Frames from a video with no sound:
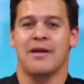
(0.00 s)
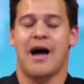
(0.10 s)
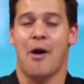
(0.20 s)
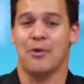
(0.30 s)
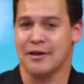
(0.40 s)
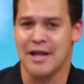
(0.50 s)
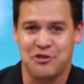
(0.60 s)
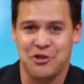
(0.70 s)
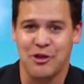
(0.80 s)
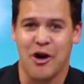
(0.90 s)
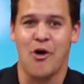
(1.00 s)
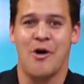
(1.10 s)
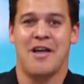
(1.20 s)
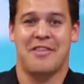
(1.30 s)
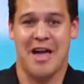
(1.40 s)
I want to let you know
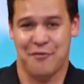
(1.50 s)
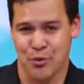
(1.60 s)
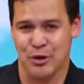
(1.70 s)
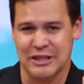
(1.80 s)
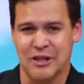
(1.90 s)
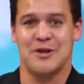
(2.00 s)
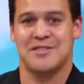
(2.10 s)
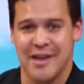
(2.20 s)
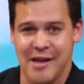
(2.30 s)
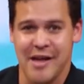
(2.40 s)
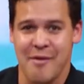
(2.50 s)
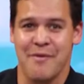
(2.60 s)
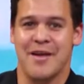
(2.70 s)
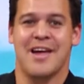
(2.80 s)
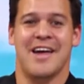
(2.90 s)
that if you would look to
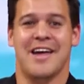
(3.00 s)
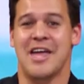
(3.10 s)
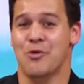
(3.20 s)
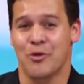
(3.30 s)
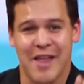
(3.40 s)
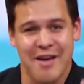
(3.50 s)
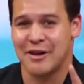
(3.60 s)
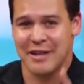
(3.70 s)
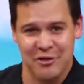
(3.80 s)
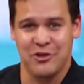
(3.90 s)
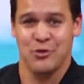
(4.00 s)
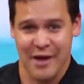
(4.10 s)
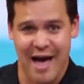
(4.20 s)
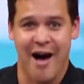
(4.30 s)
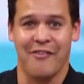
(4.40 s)
Him, He will never let you
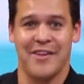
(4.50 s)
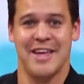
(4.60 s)
down.